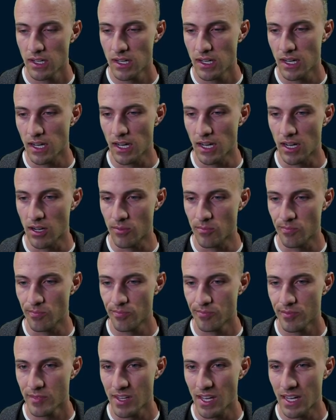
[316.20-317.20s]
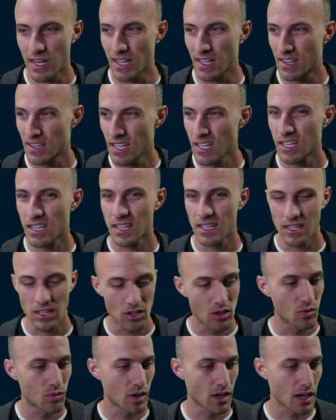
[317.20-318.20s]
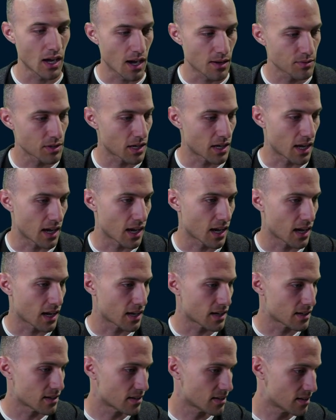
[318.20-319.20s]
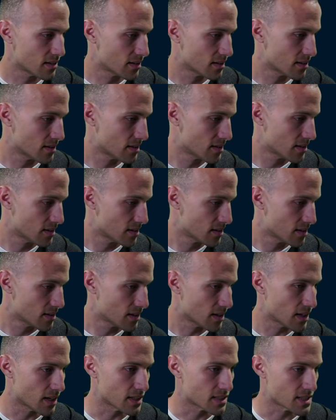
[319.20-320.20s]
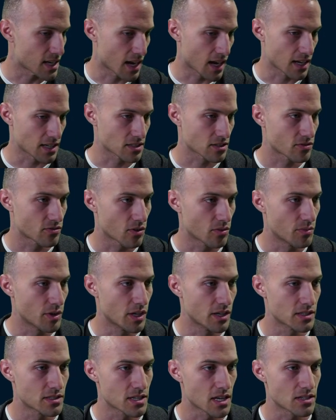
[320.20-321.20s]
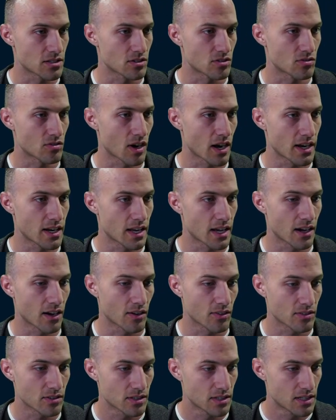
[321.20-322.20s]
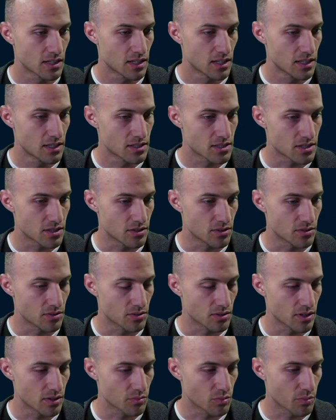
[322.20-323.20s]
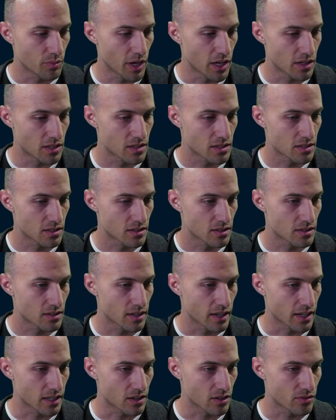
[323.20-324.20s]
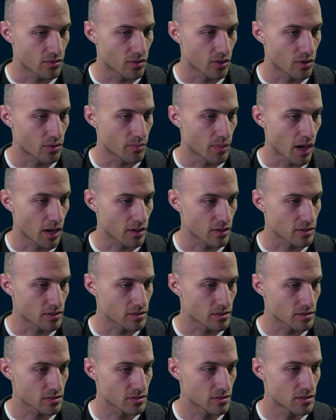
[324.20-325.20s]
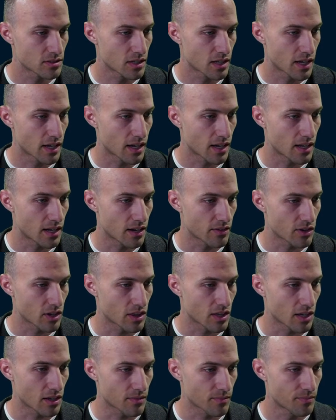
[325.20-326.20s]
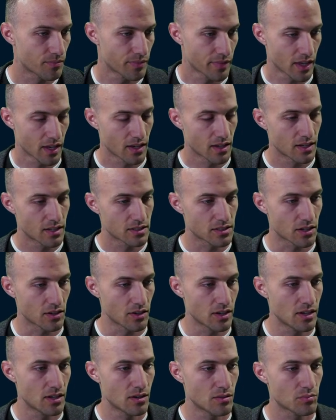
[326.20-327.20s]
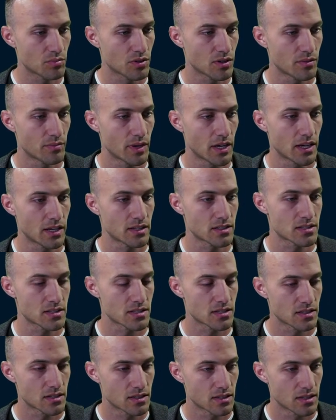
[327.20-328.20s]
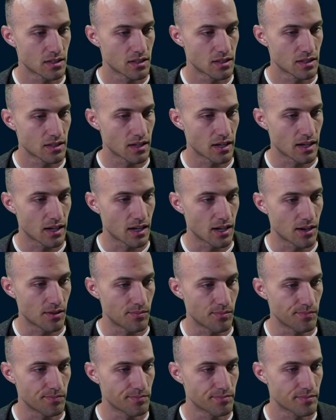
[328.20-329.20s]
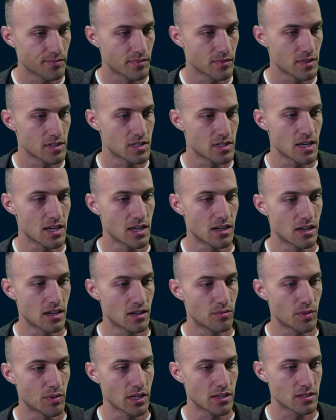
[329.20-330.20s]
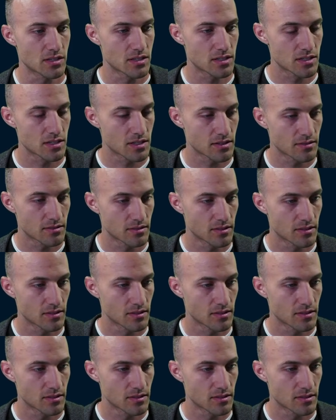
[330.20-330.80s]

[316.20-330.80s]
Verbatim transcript: Um, and I think, you know what, I'm gonna add a task for me and centered right now to implement like the full model and everything. So implement um, database